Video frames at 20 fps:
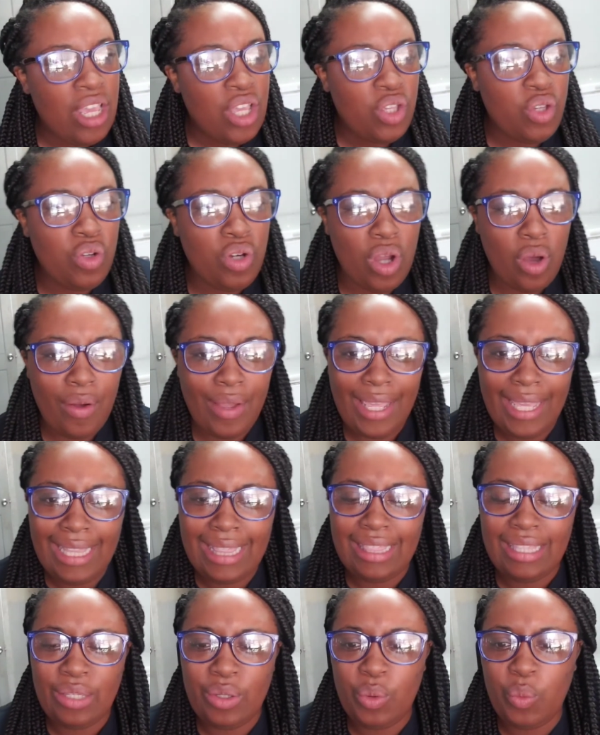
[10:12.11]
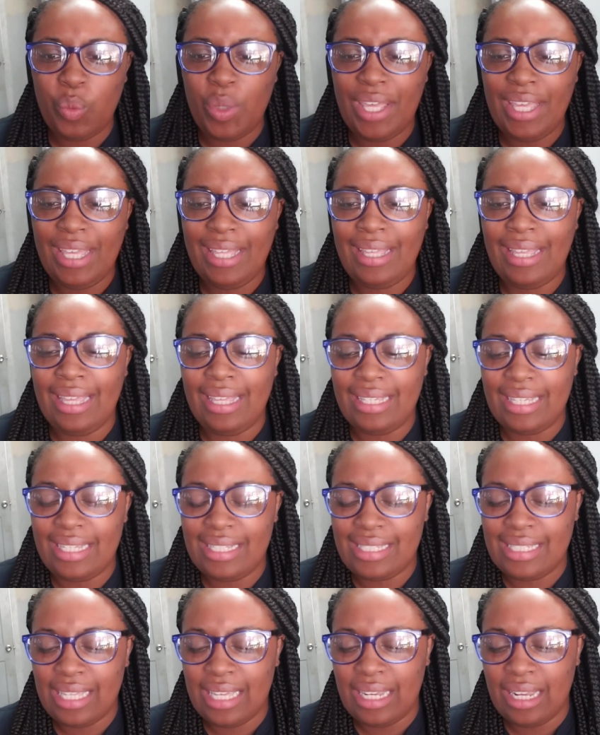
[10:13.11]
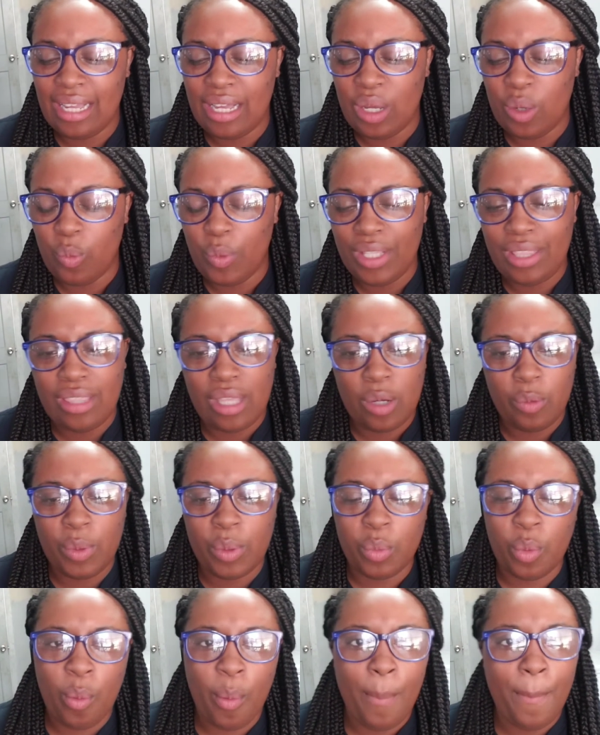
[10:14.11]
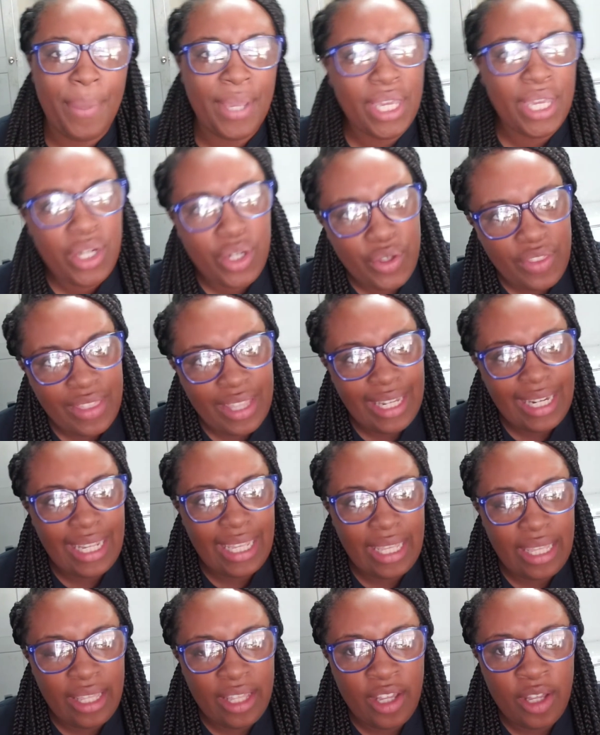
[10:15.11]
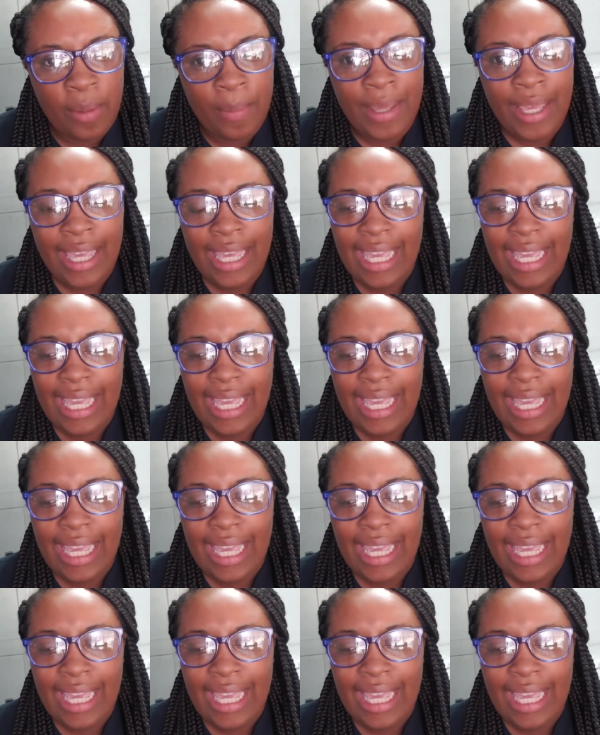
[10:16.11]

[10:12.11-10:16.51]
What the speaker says: you know, he said we thought we were better than him.